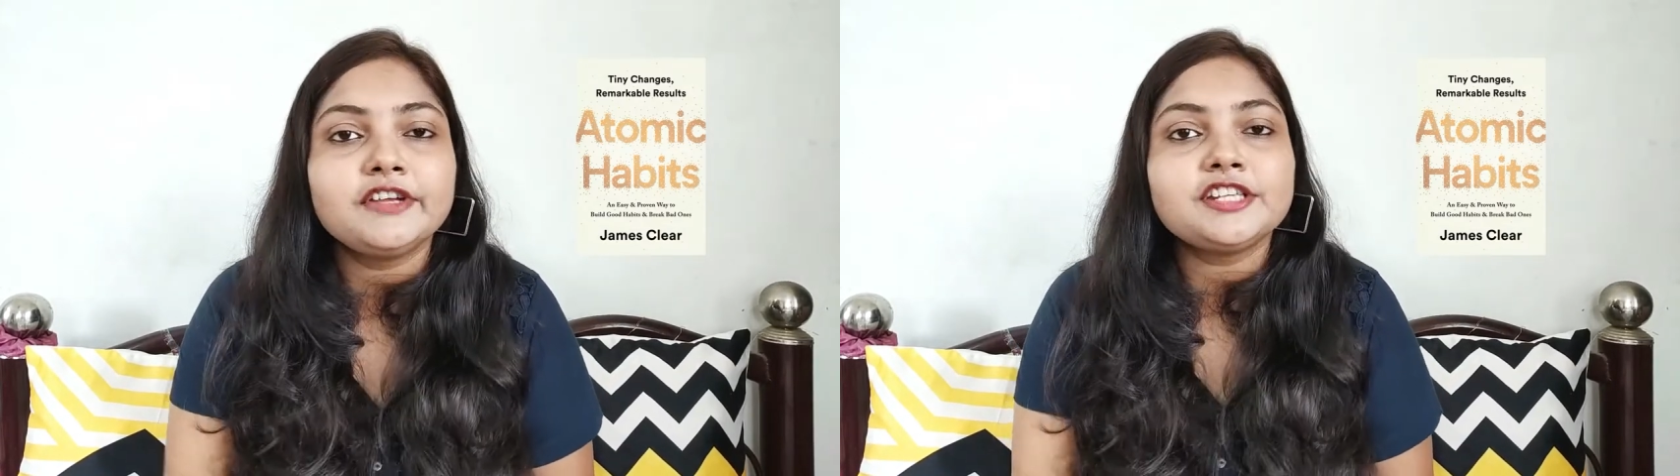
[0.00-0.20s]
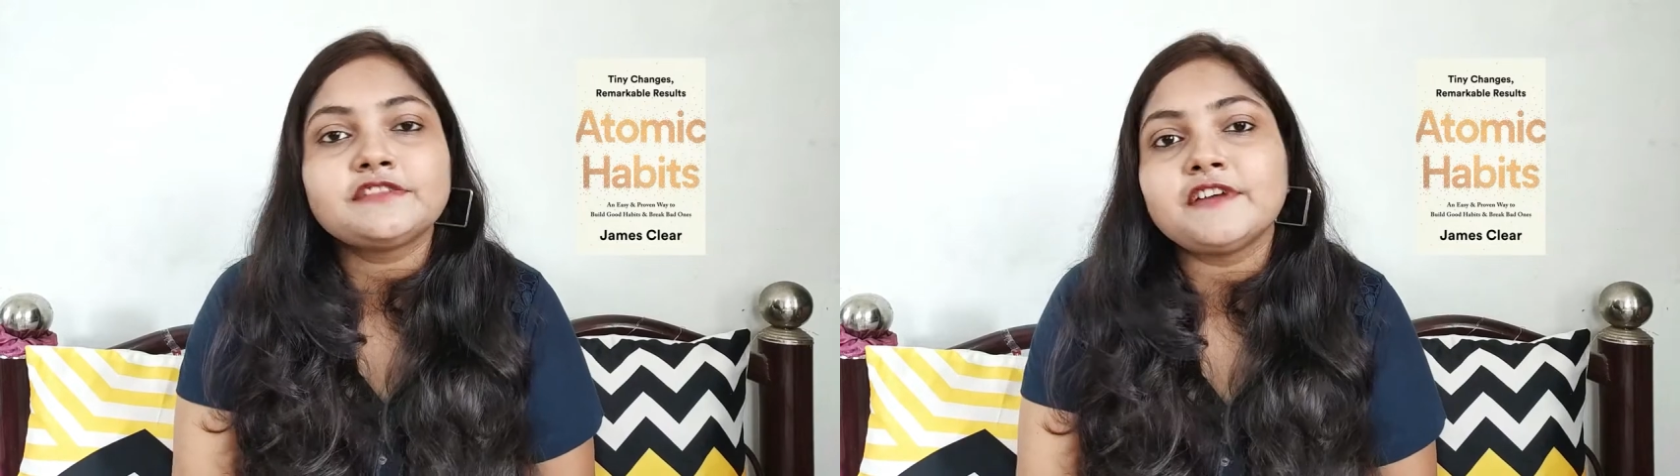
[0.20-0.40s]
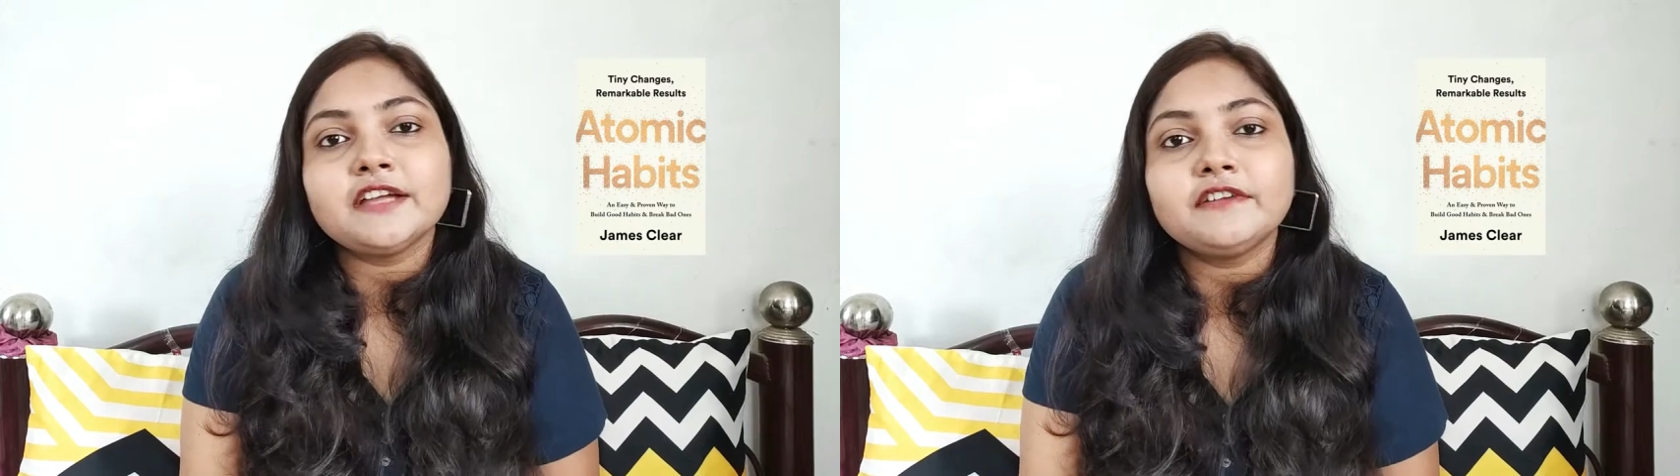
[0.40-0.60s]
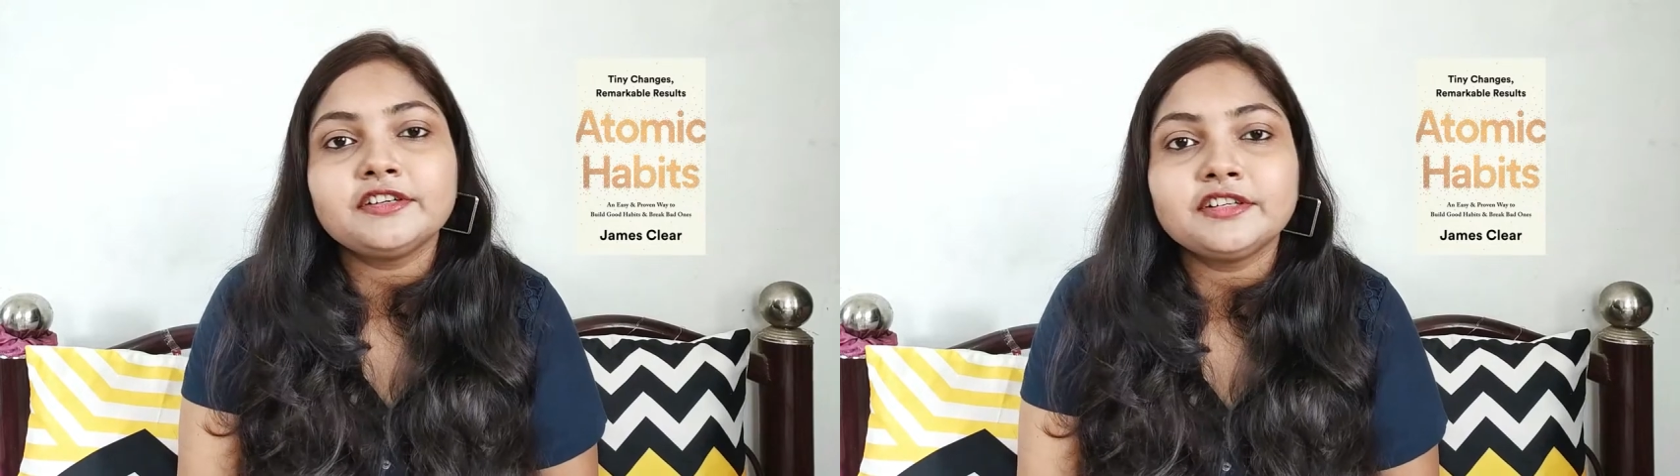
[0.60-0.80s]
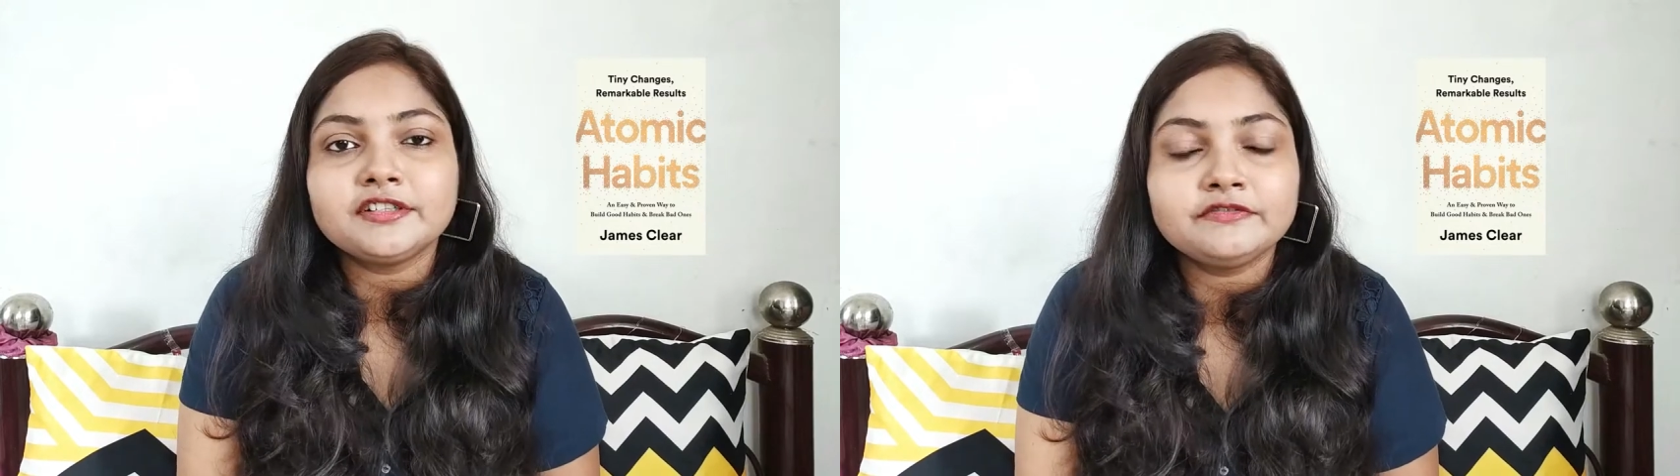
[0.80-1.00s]
finished
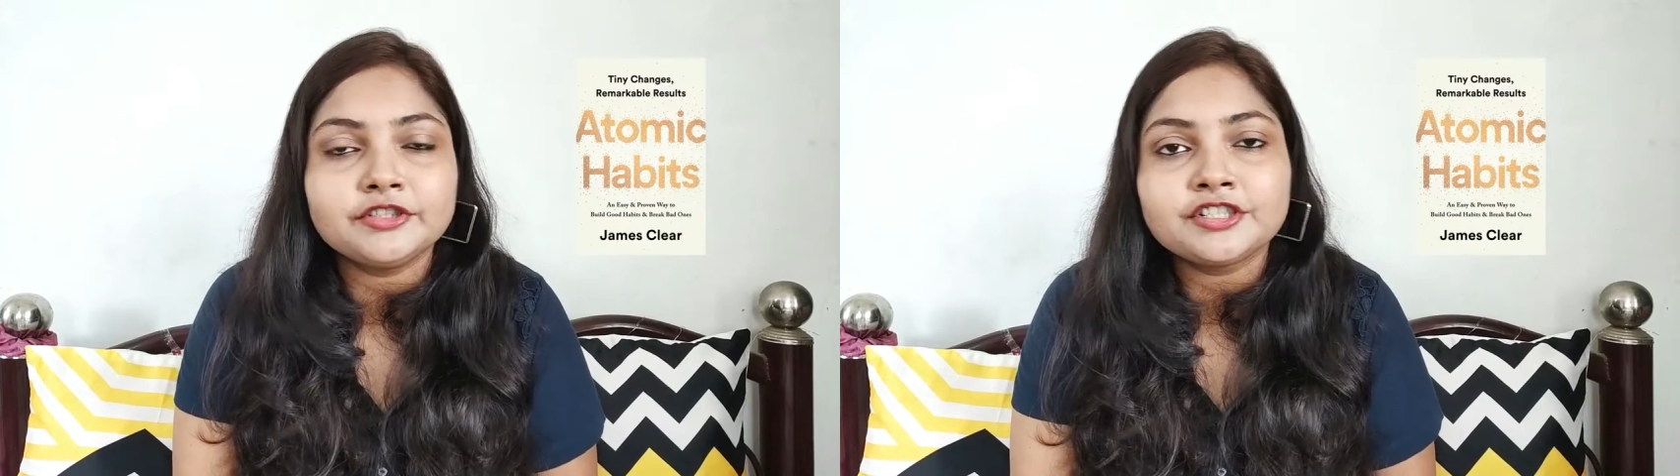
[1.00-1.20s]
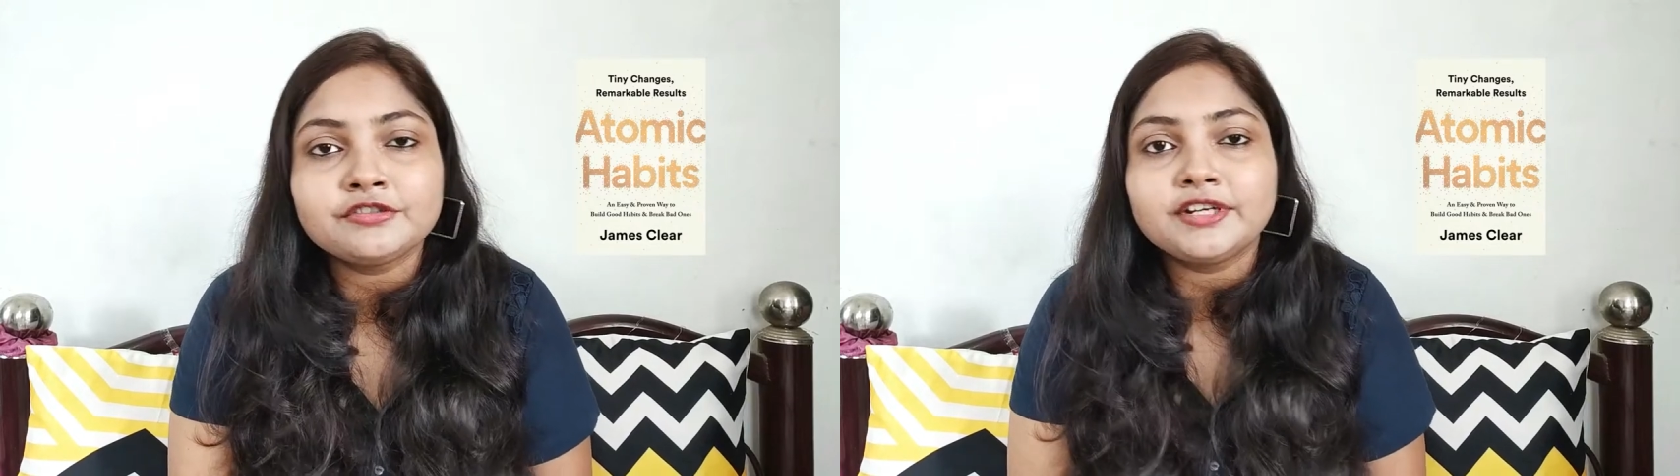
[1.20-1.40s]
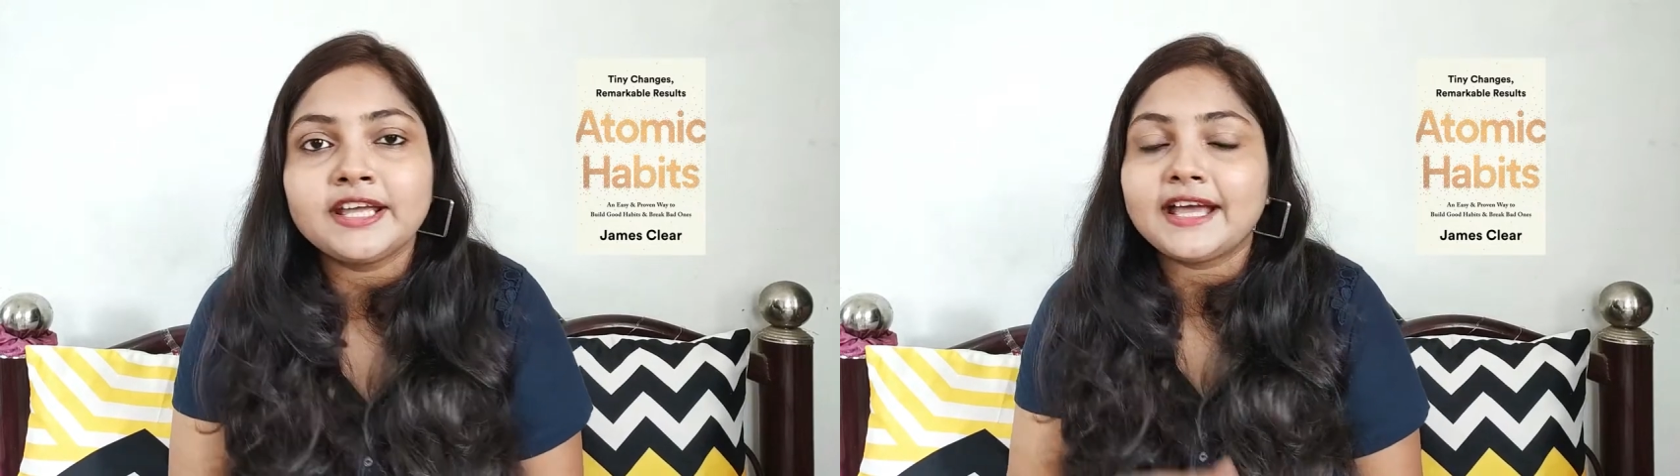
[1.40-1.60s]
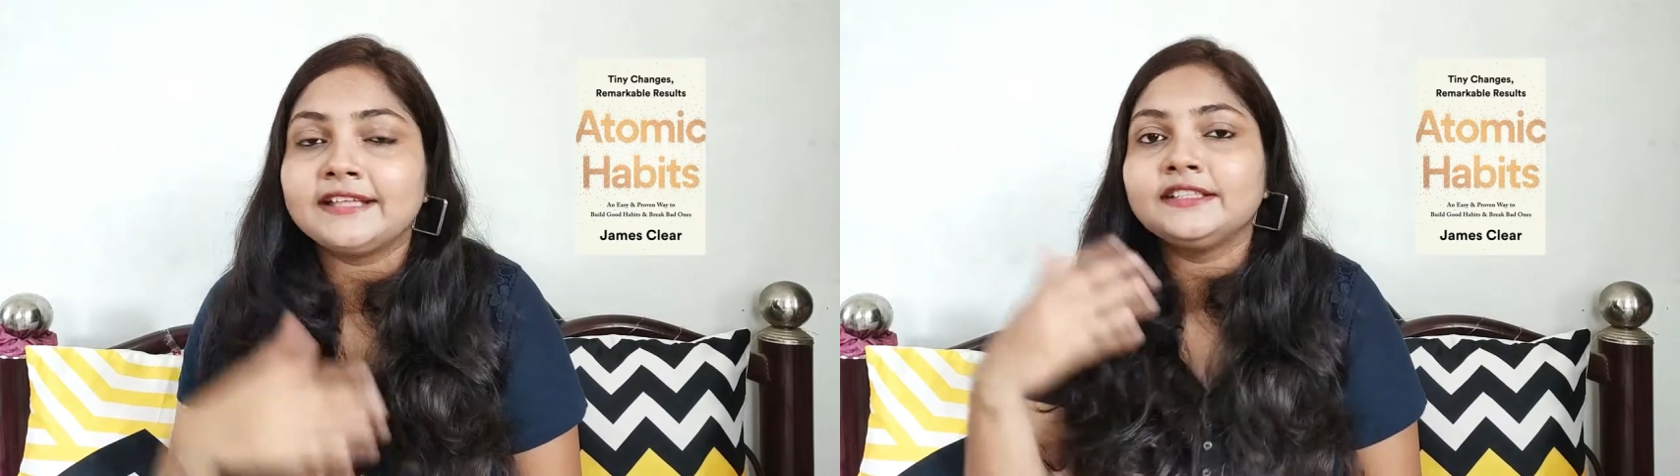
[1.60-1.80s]
500 words today,